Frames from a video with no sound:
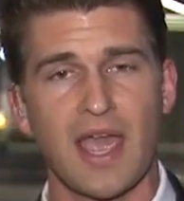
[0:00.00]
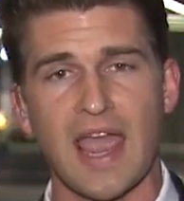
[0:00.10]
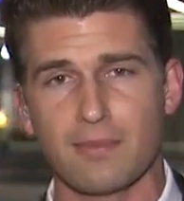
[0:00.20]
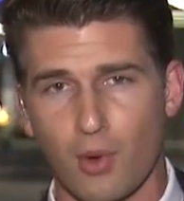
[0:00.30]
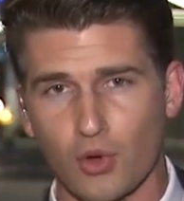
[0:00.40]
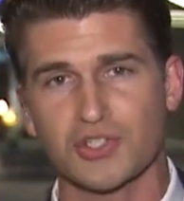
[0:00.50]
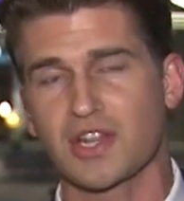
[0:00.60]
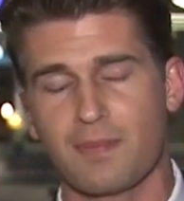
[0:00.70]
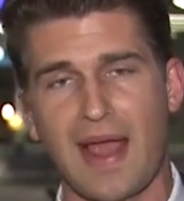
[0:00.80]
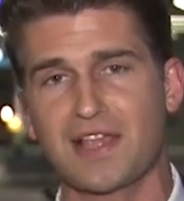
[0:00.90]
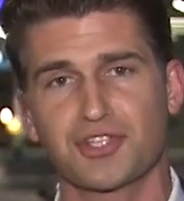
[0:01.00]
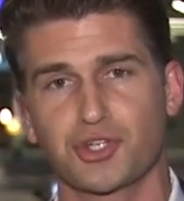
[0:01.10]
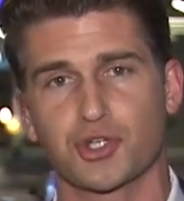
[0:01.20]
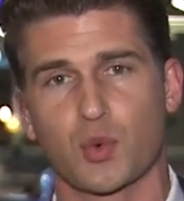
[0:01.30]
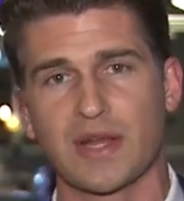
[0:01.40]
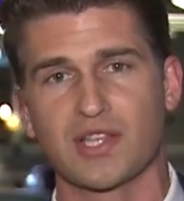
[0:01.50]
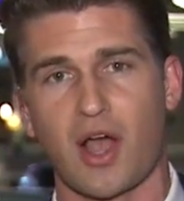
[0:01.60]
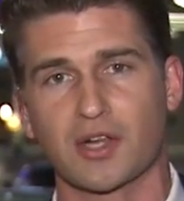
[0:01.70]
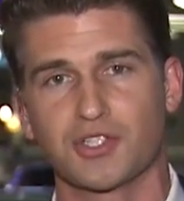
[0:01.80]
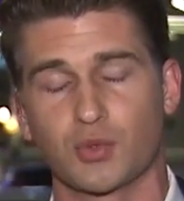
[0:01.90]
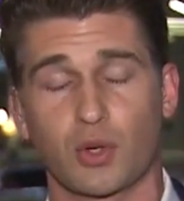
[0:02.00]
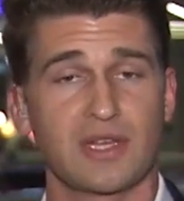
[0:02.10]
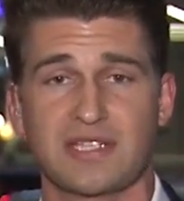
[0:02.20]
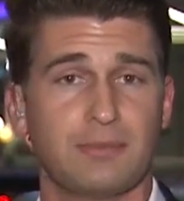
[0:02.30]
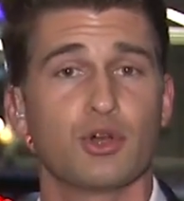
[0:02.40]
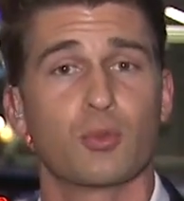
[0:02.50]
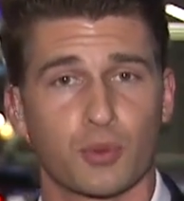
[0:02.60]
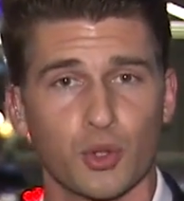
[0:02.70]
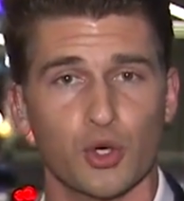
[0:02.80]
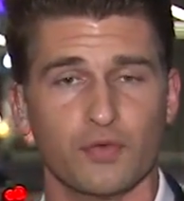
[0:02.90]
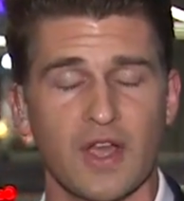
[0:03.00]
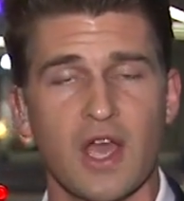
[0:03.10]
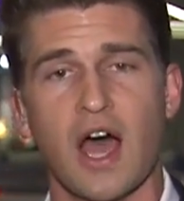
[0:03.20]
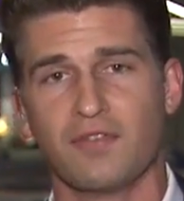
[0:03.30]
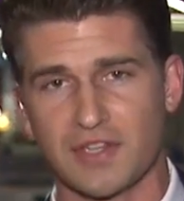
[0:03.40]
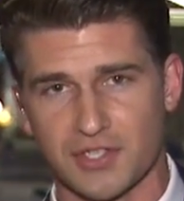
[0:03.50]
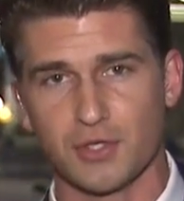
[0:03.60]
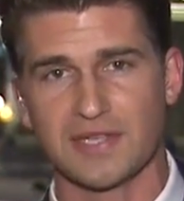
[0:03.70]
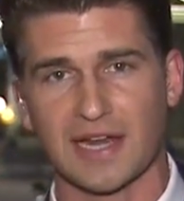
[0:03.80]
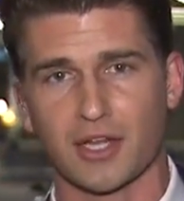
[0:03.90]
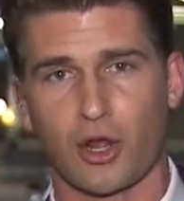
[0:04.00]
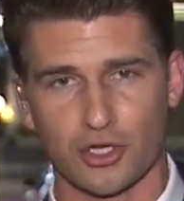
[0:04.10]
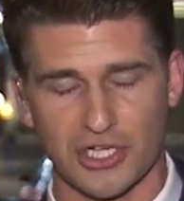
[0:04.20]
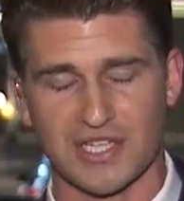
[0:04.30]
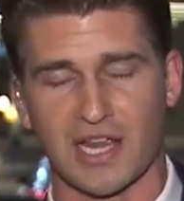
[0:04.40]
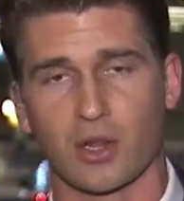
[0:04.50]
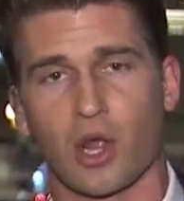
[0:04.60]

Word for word: And most of the passengers we talked to really seemed to approve of this new technology. Take a